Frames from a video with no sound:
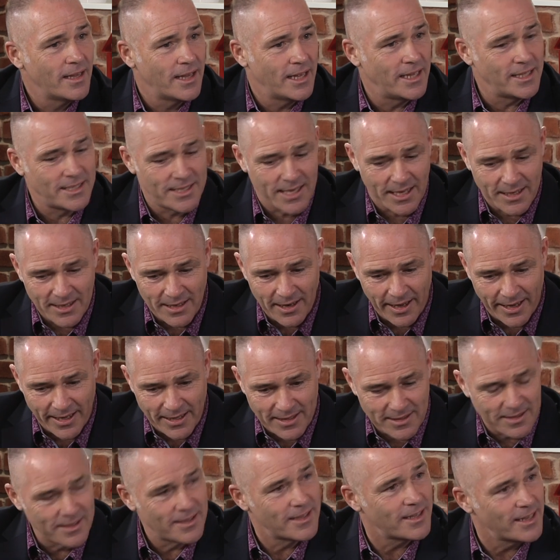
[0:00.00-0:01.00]
he said, like,
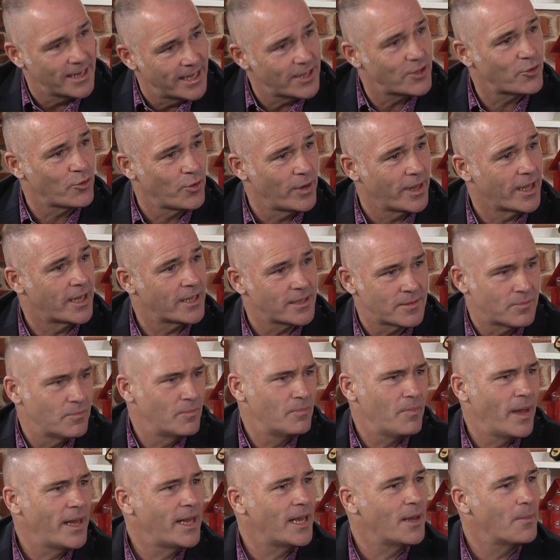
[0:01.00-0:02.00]
literally, because
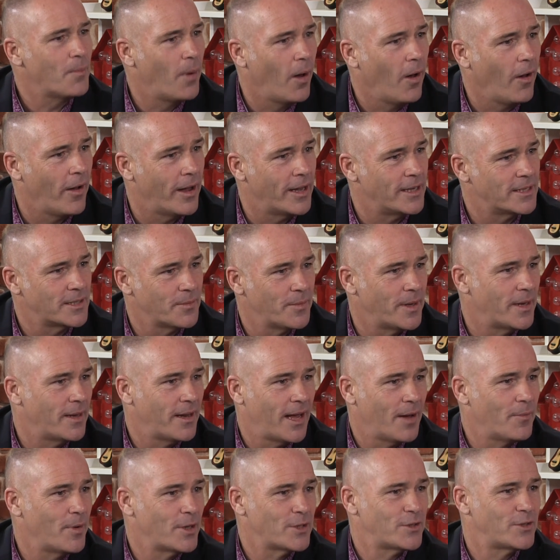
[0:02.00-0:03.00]
making pies, I mean,
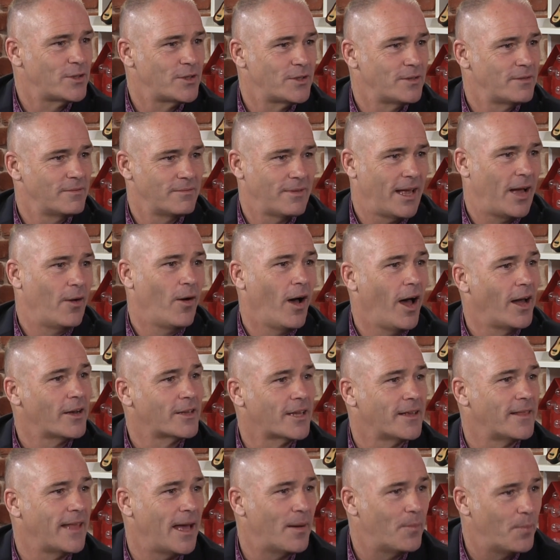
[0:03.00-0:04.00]
how much, how
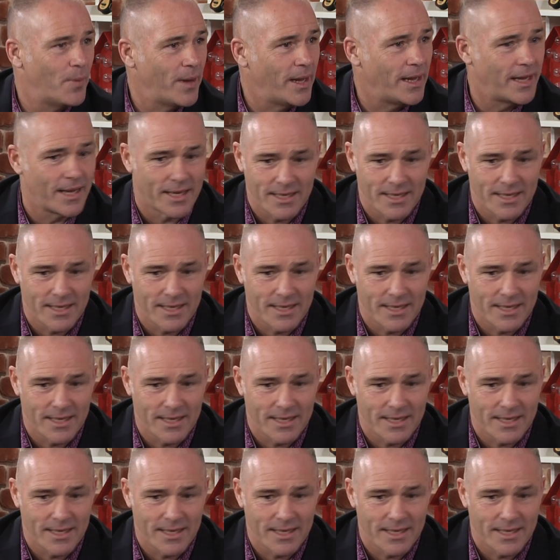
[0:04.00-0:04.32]
hard can that be?